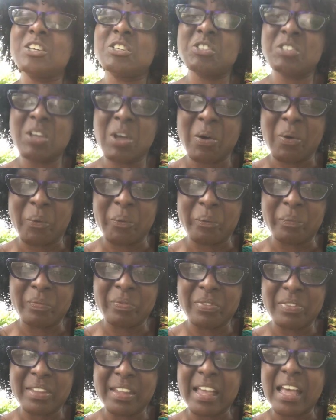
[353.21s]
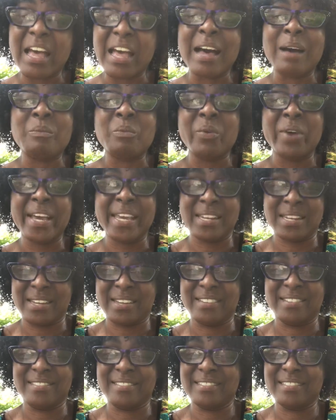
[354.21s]
So I'm
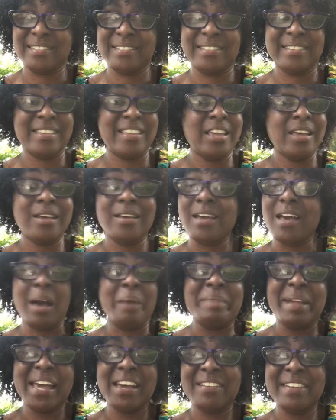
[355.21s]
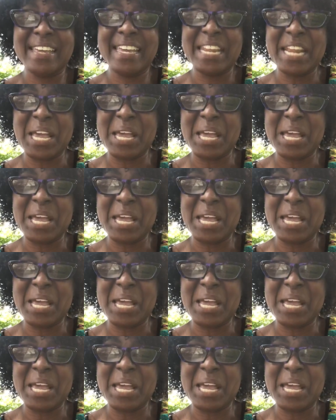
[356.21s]
waiting. I'm not gonna get